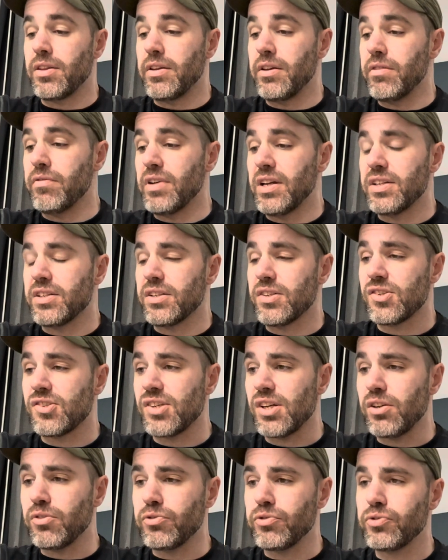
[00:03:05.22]
the event
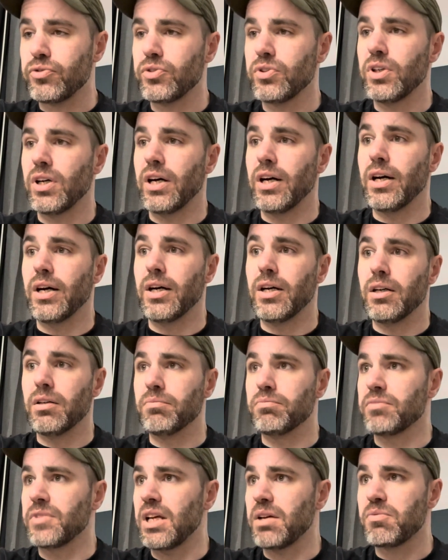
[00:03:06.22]
itself,
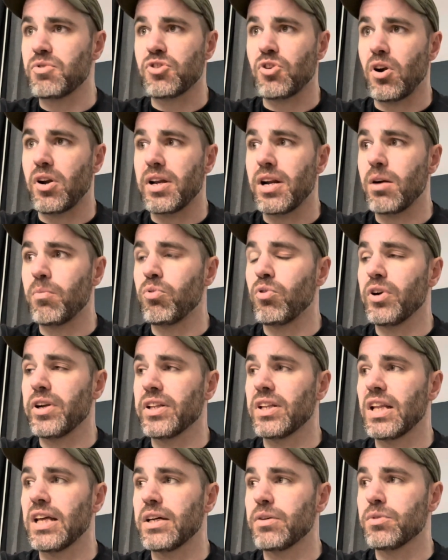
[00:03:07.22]
um, yeah, started out pretty
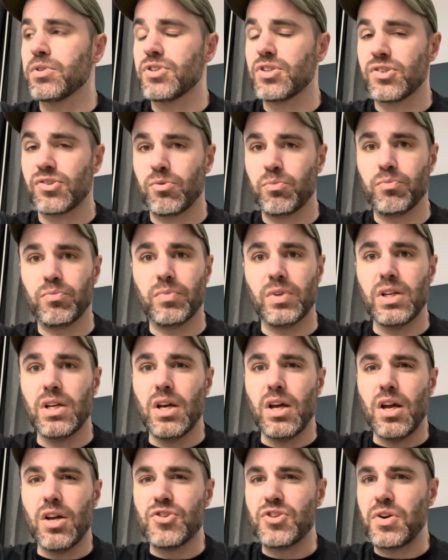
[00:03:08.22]
light with just some
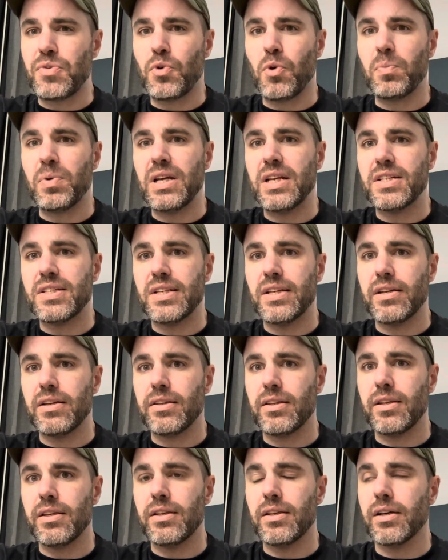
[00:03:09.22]
general PT,
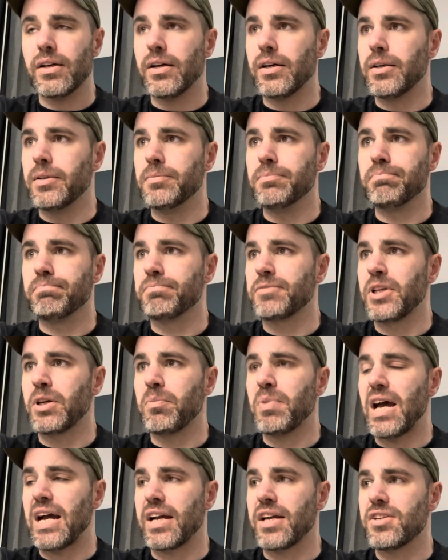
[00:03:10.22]
the um, you know
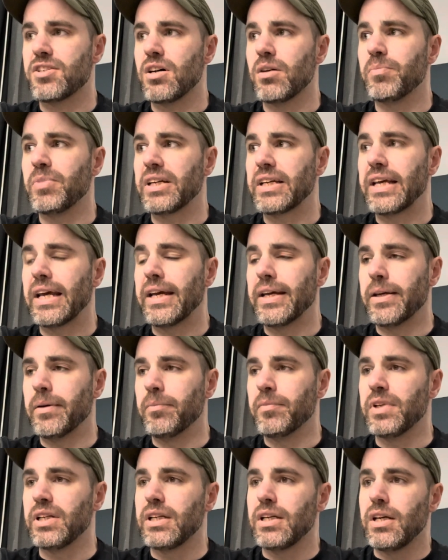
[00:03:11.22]
packet dump it
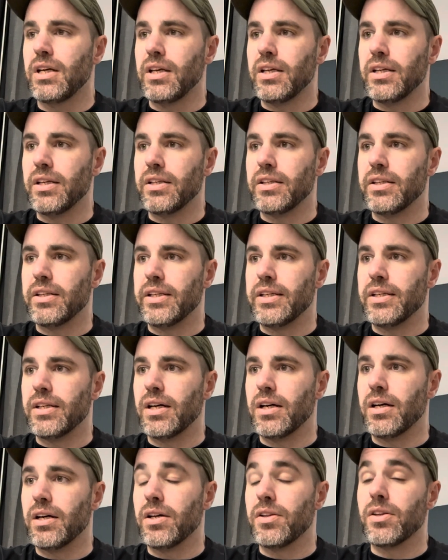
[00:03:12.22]
game in the
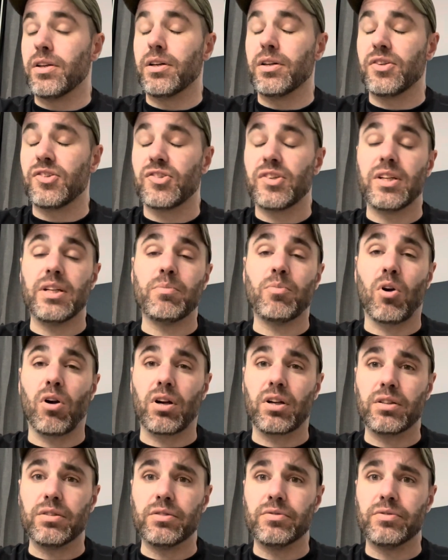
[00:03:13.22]
uh, the city
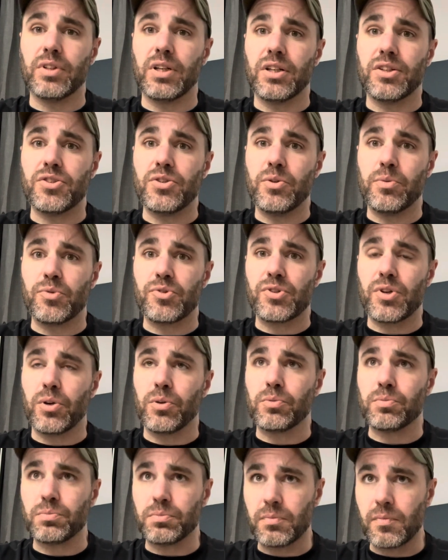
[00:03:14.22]
park of uh,
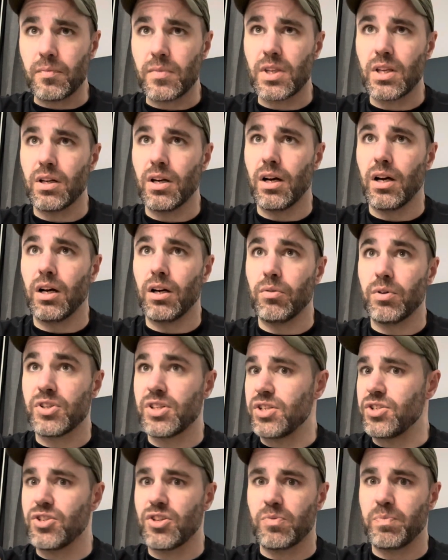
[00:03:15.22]
Tombstone, uh, which
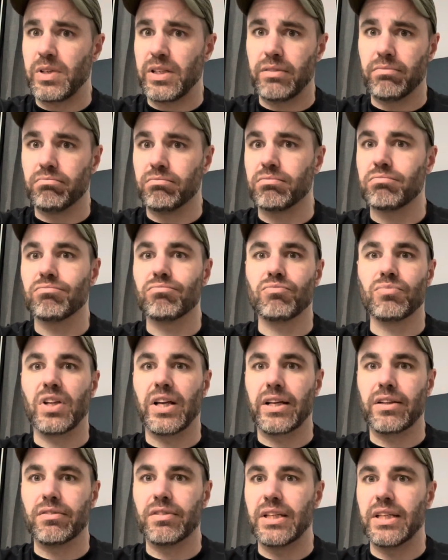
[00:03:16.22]
had just been
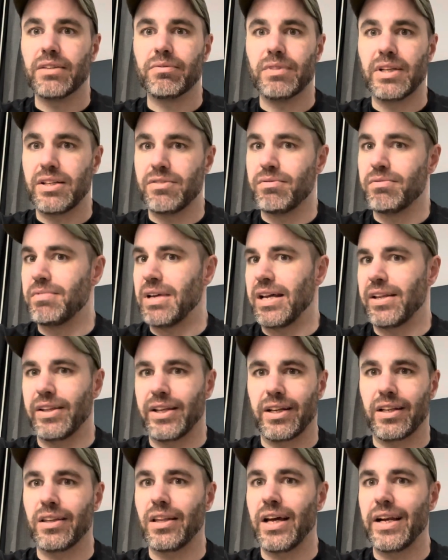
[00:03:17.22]
like lit. They had
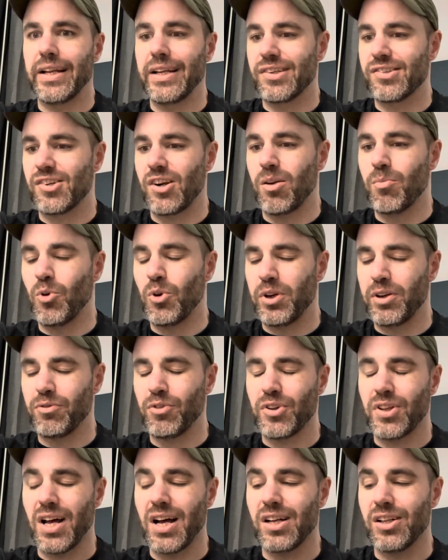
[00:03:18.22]
like a lighting ceremony
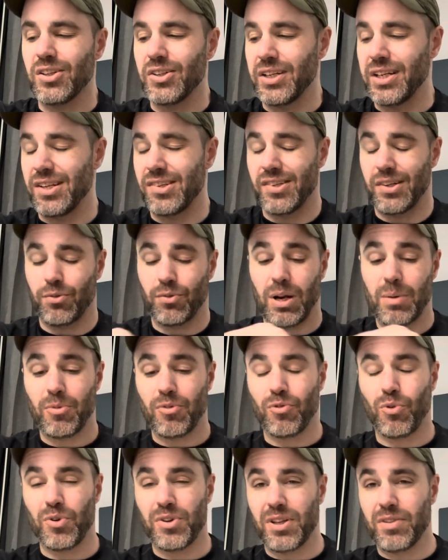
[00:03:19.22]
for the holidays, like right
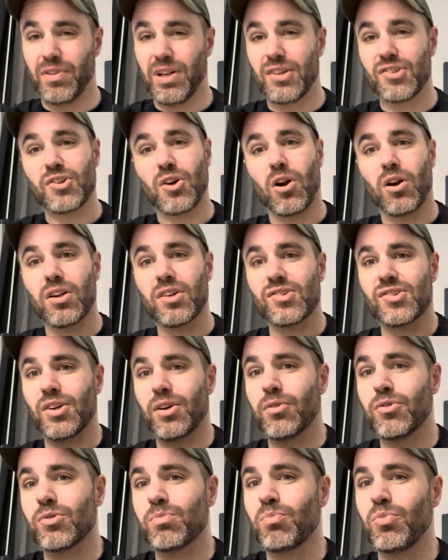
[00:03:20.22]
before the event started, so
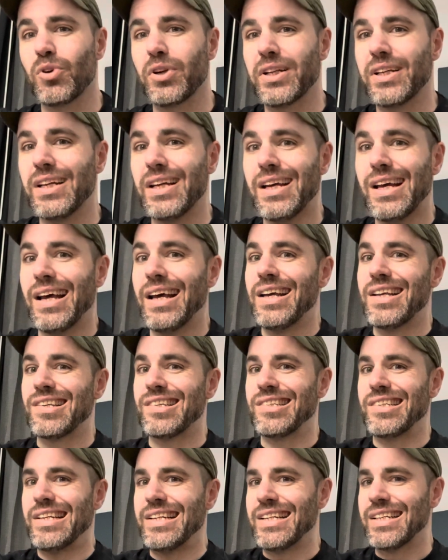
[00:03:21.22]
it was pretty
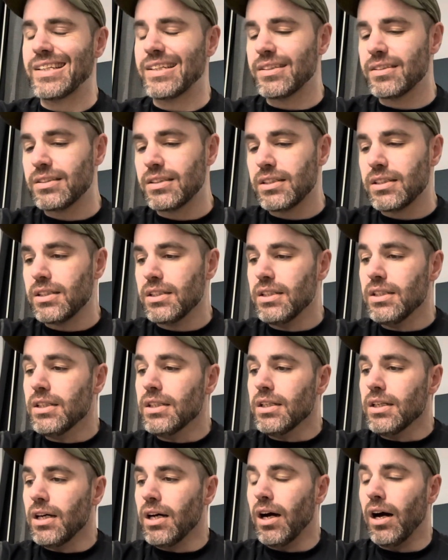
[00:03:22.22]
scenic.
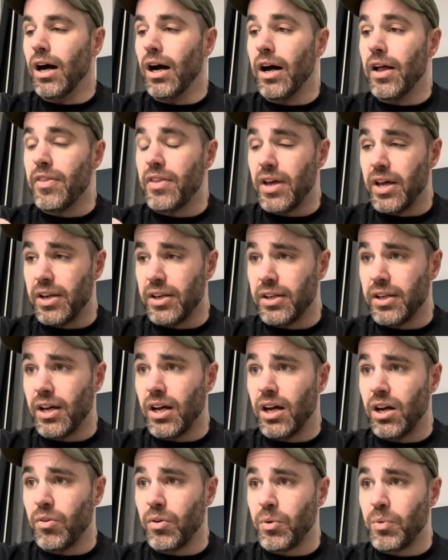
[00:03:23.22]
Uh, then
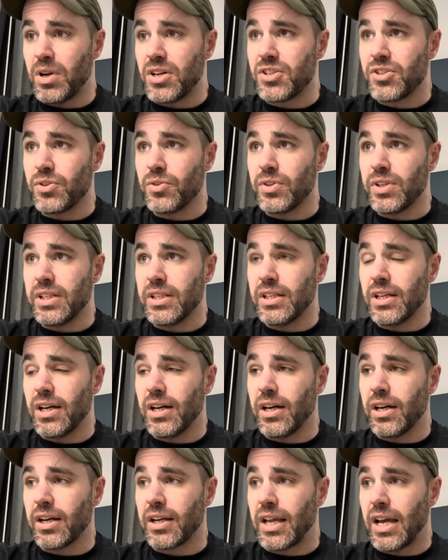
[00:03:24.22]
uh, we went to the
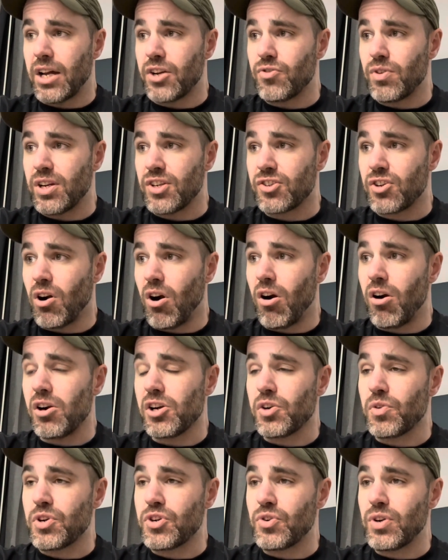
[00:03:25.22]
uh, Cadres car
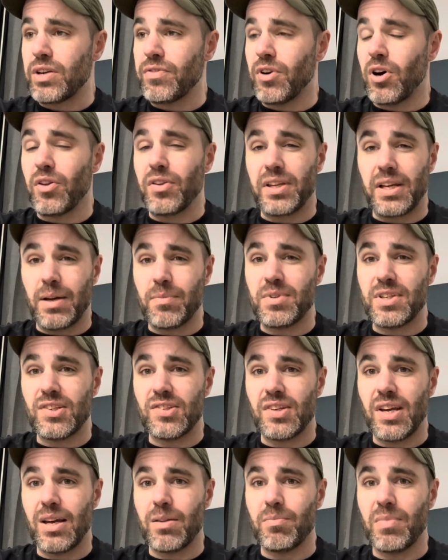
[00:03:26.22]
to retrieve all the empty
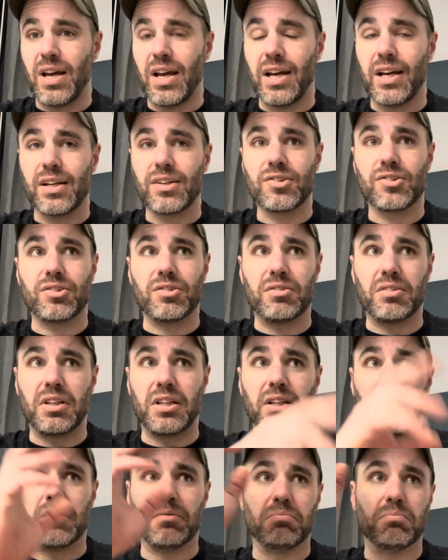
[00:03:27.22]
sandbags and
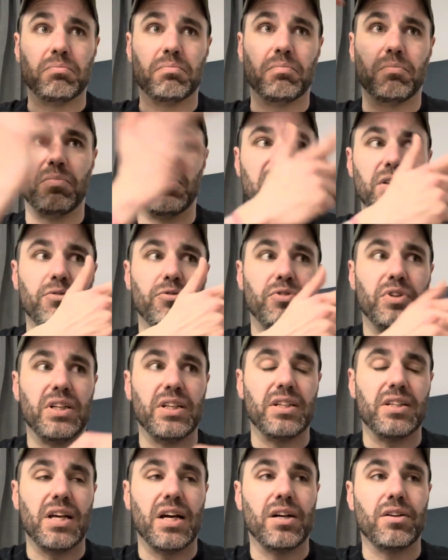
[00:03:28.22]
then beat
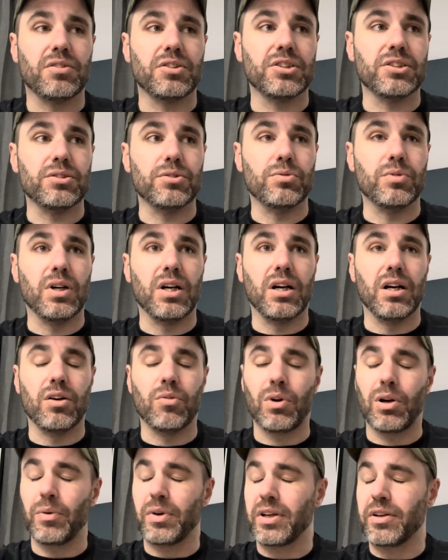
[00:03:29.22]
feet down to uh,
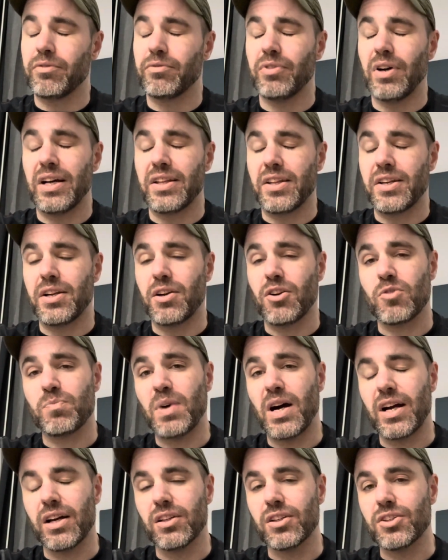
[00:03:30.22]
where we could find the nearest
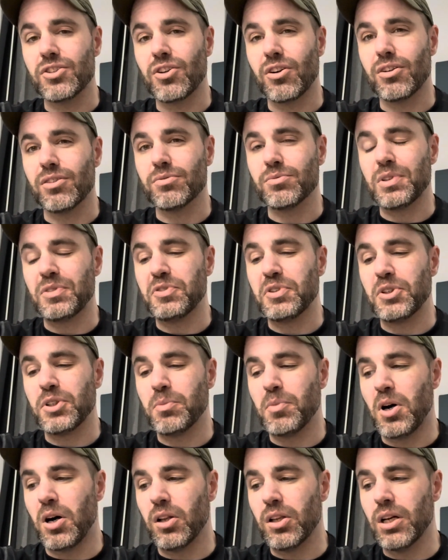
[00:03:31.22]
pile of dirt and we filled
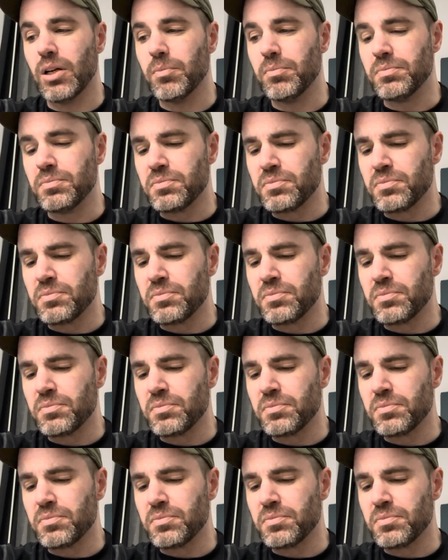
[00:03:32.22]
them all up.